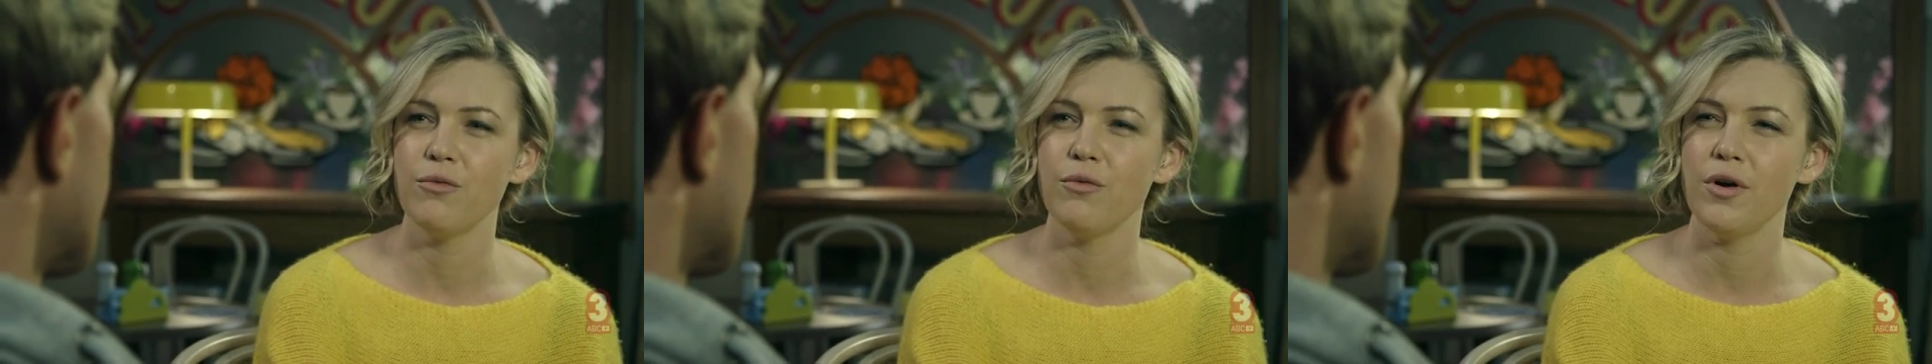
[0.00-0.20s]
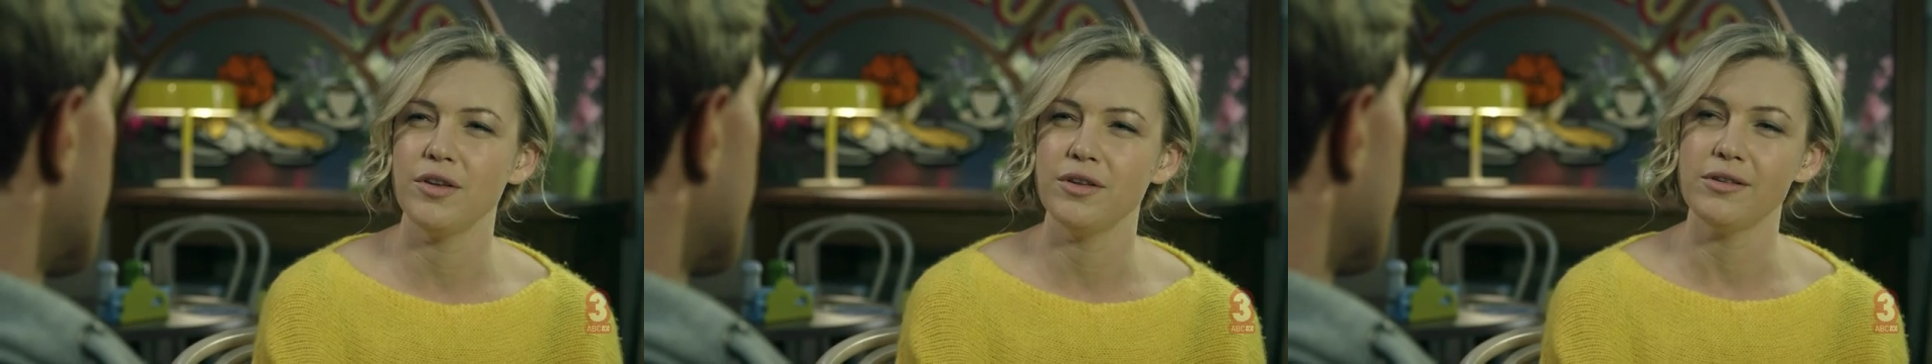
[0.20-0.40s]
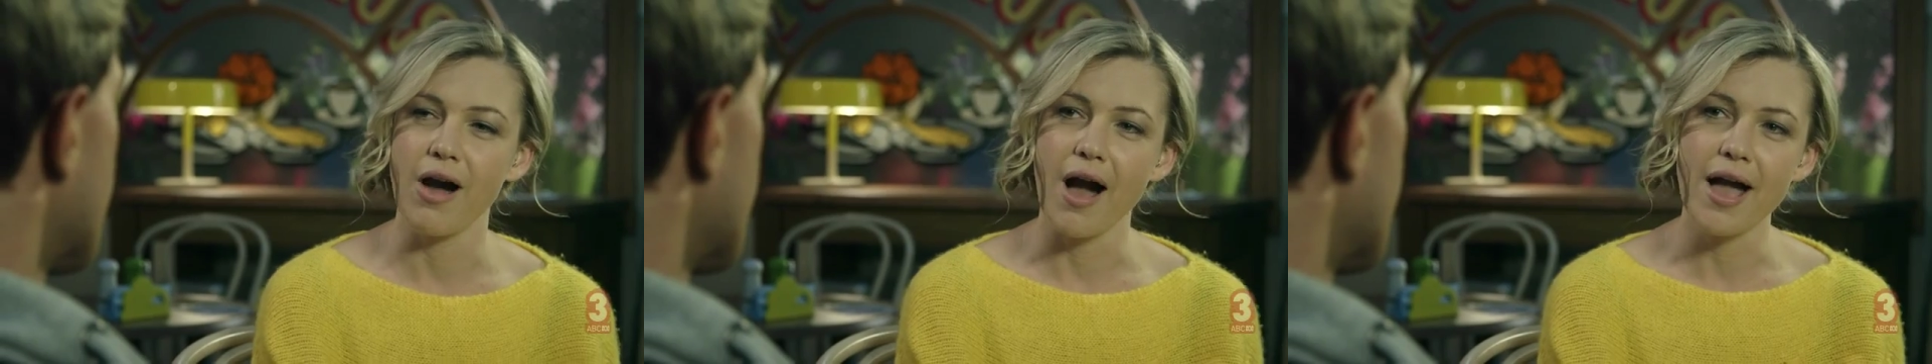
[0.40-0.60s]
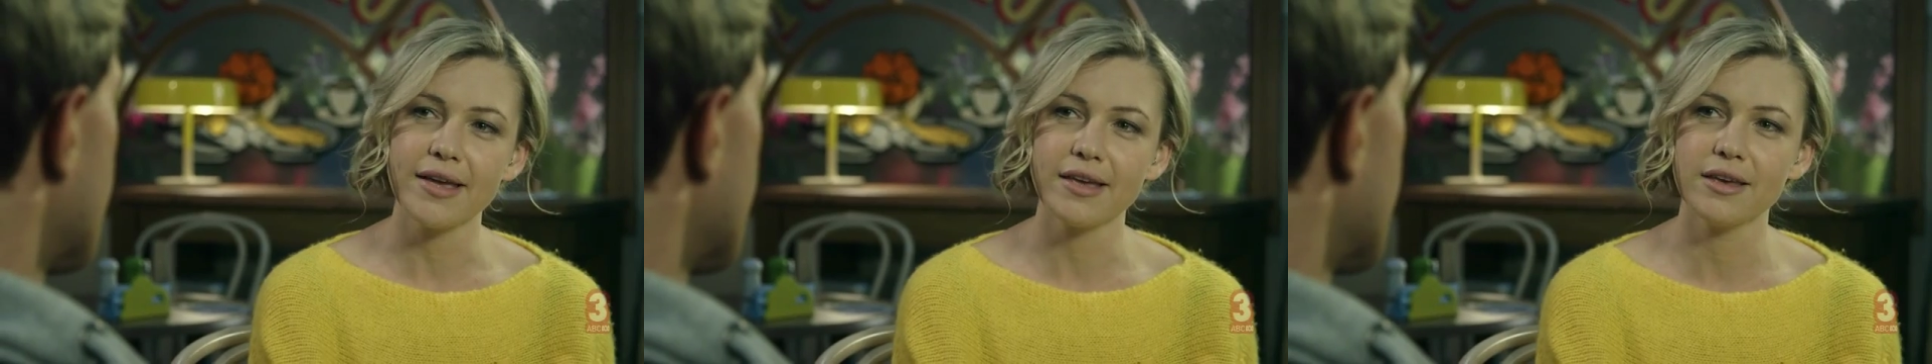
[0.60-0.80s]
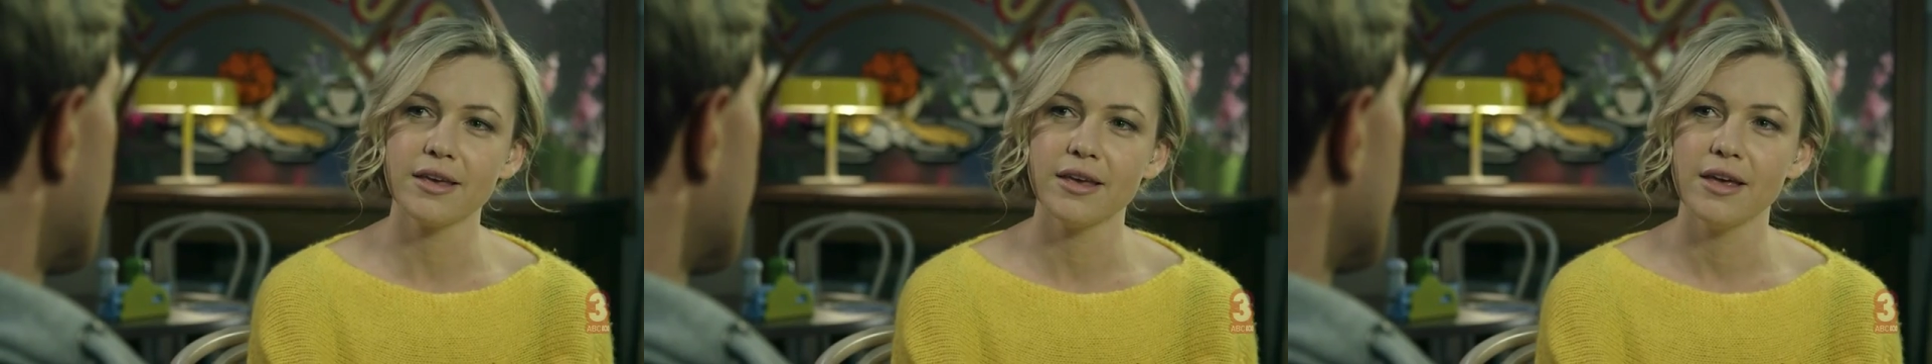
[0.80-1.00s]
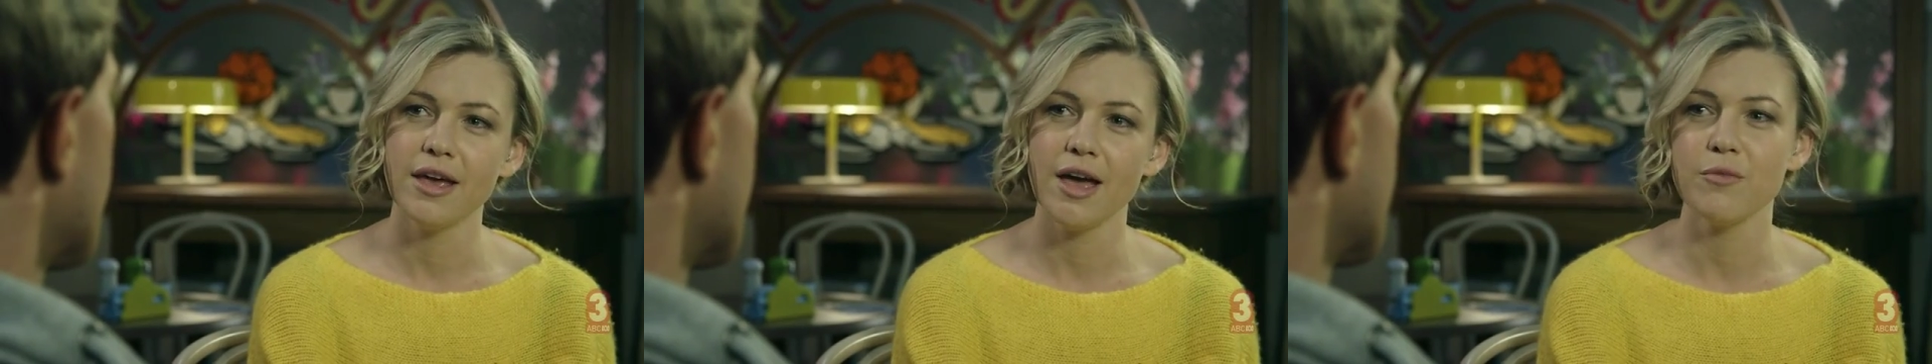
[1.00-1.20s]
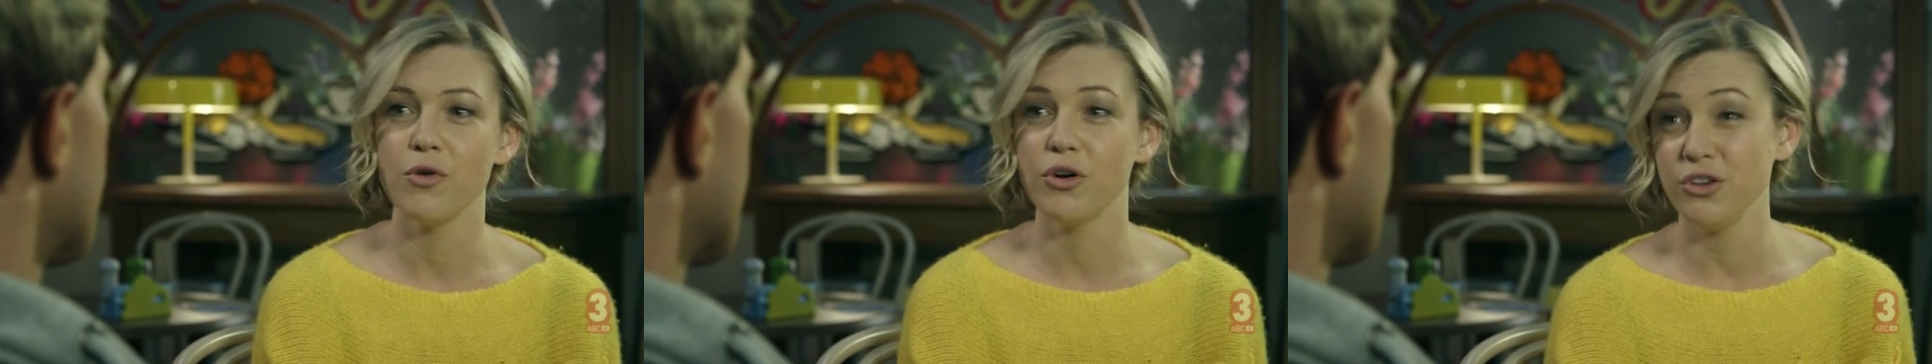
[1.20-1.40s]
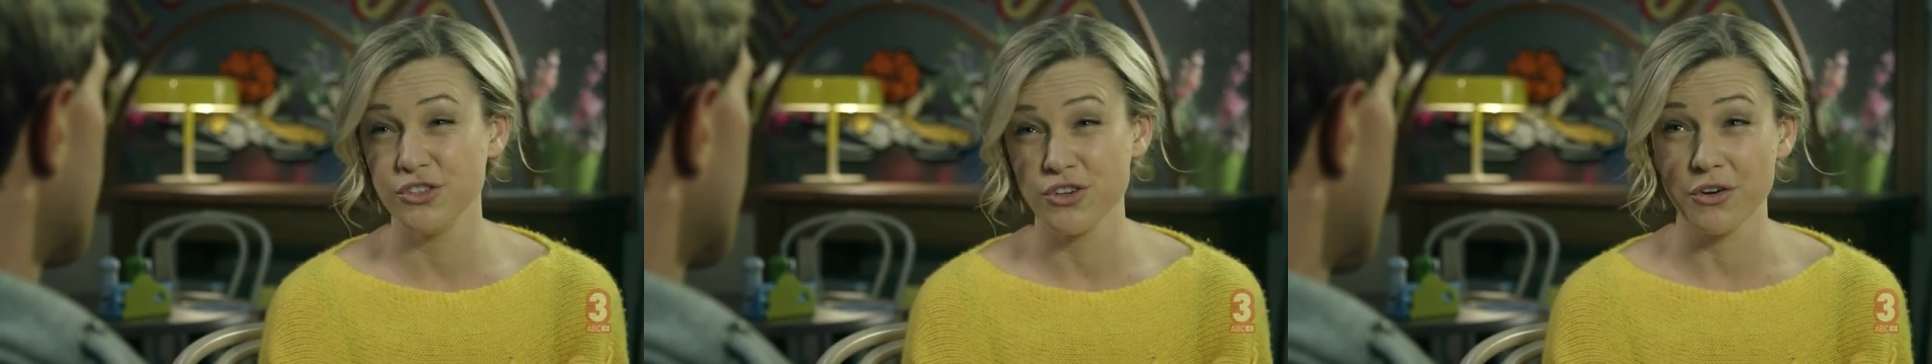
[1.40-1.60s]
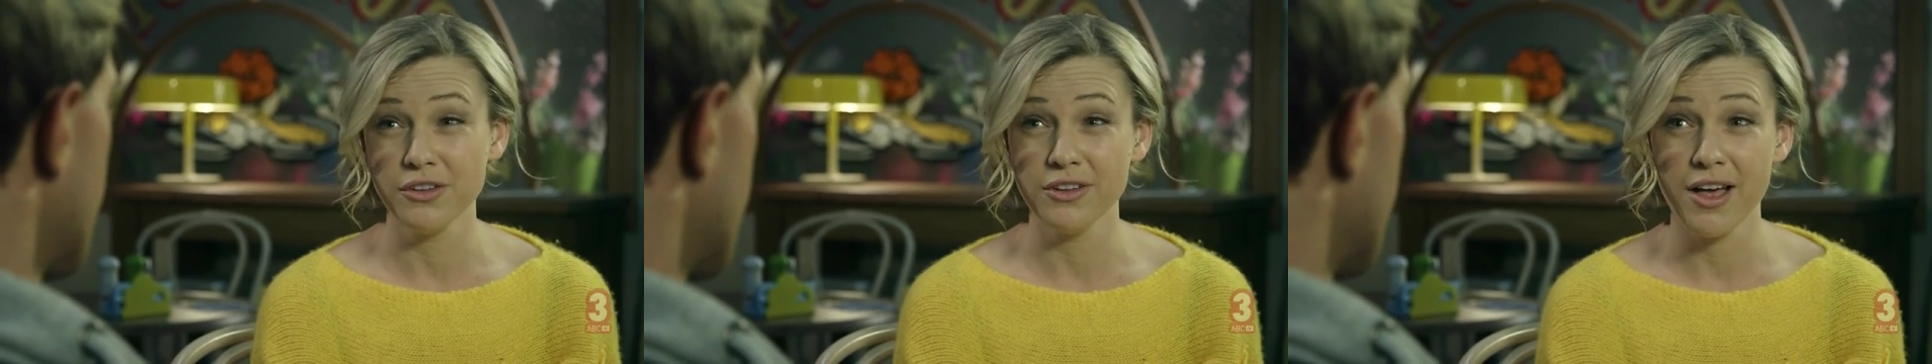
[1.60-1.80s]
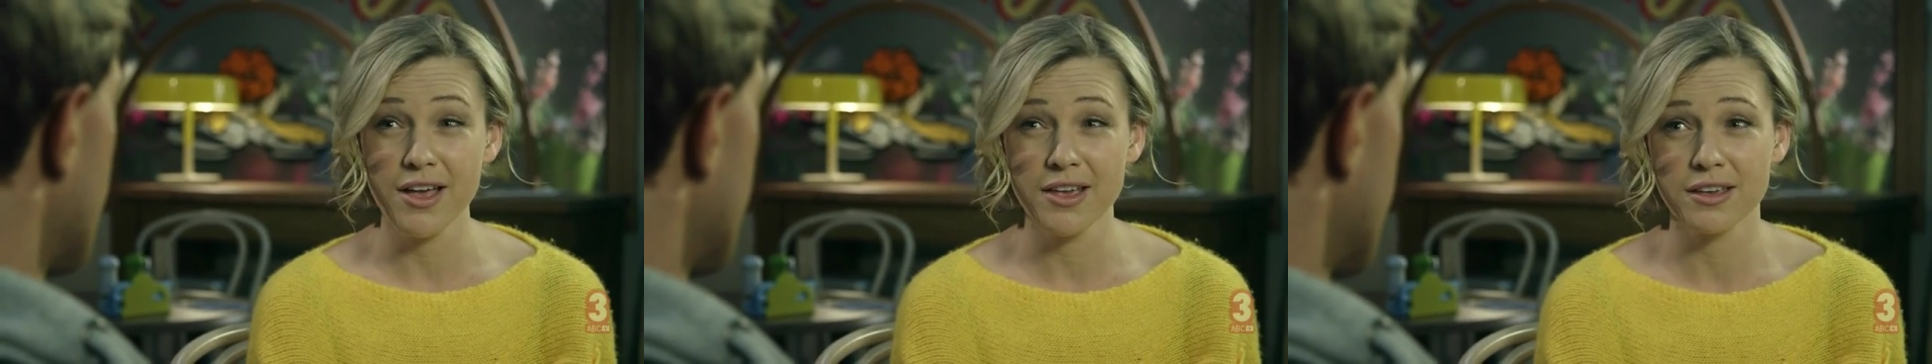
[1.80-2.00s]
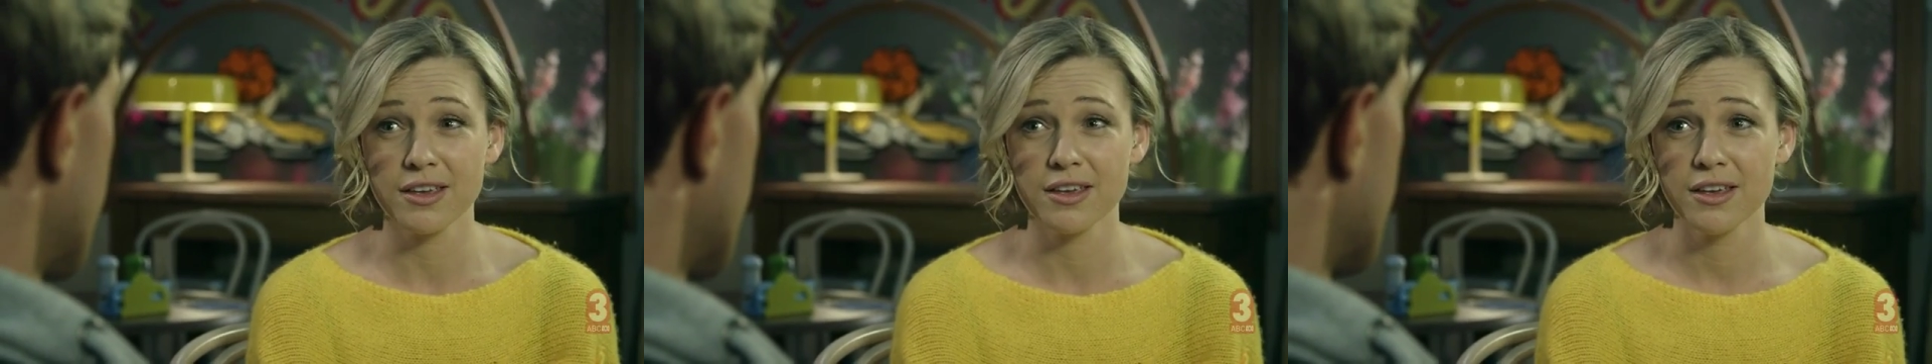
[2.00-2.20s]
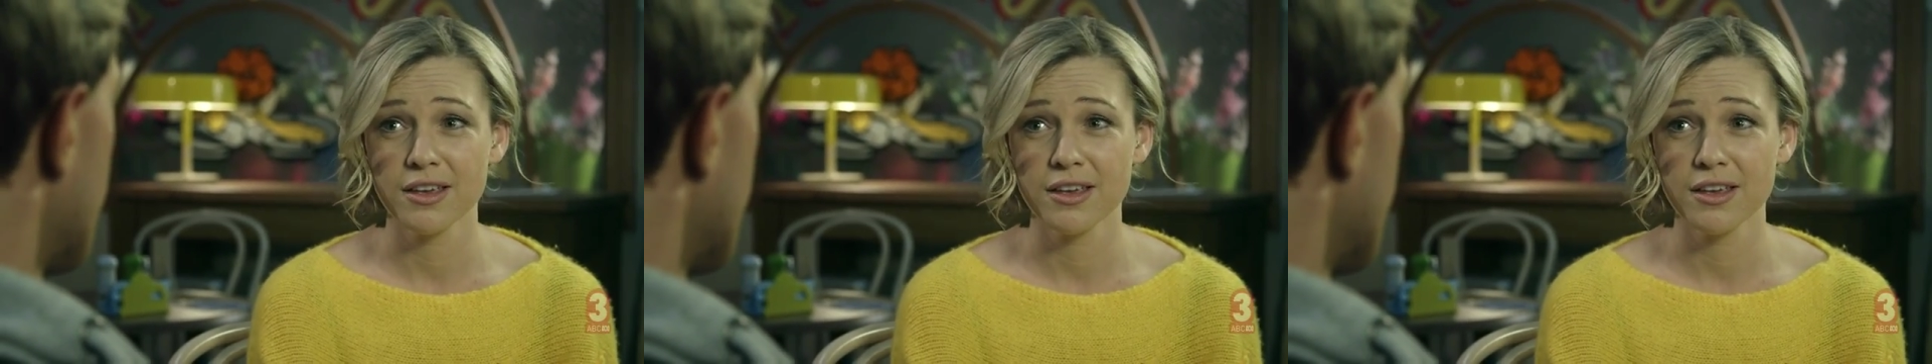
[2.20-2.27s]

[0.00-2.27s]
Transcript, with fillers: what you like and what you don't like.